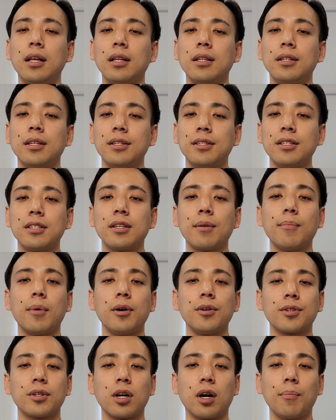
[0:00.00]
This is the
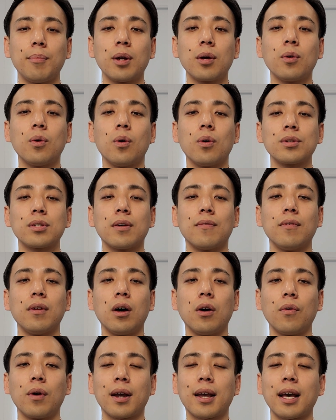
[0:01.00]
most common cause of
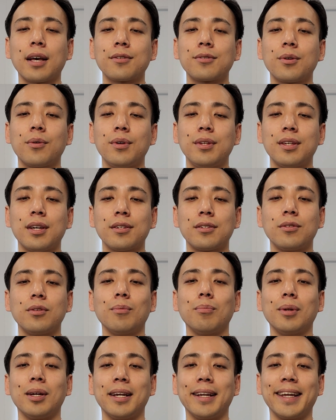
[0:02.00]
lower gastrointestinal
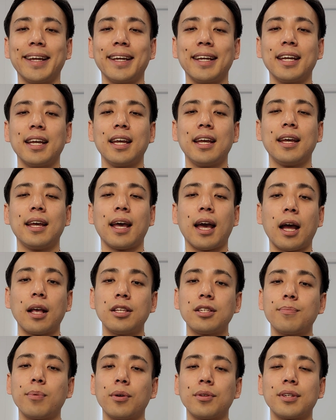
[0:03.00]
bleeding and
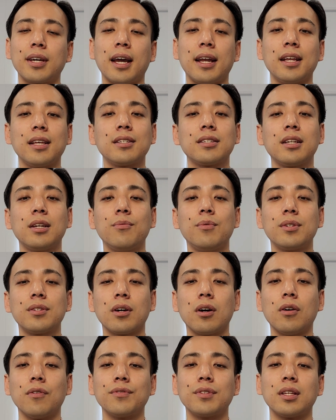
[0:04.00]
spontaneously
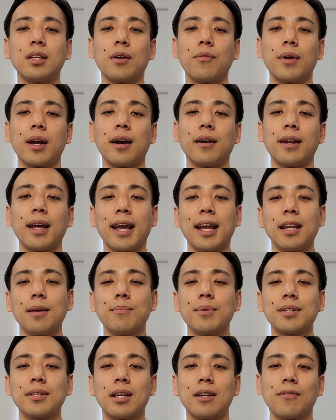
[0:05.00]
resolves in around
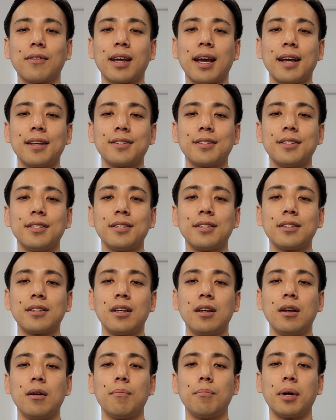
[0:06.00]
80% of cases,
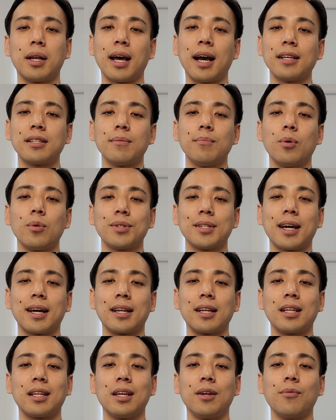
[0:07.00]
but has a
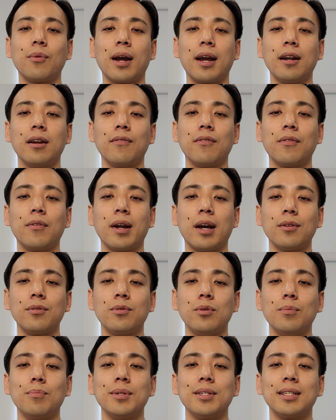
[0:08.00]
mortality rate of around
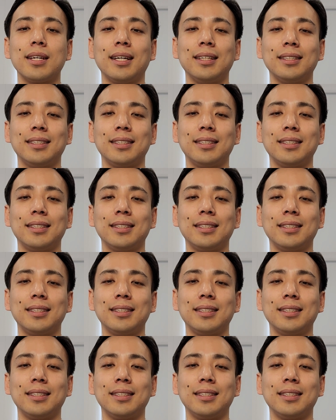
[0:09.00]
2%.